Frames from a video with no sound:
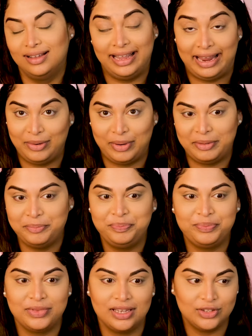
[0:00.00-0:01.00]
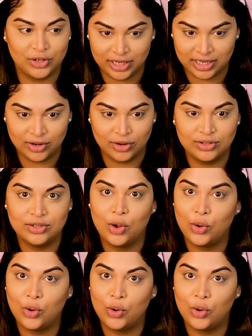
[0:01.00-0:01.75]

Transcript: anyway, so he goes,